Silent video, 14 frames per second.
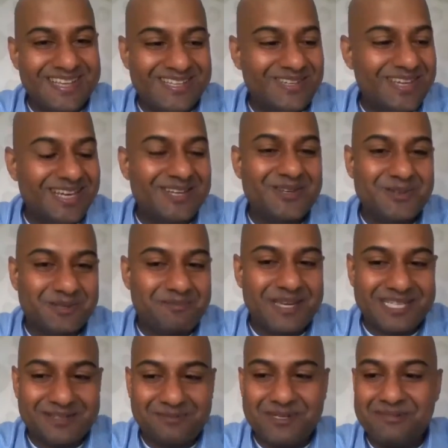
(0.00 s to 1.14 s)
You get new
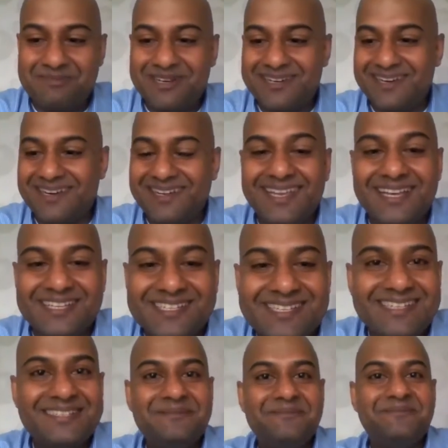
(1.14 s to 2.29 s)
speech material.
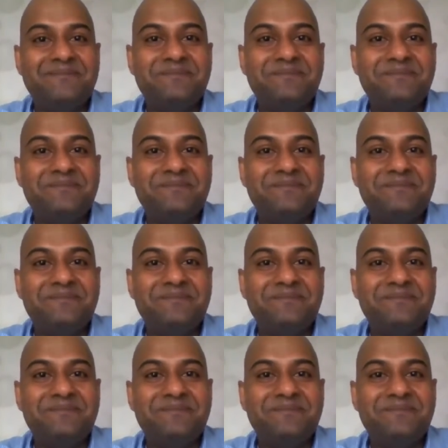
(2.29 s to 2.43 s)
Yes.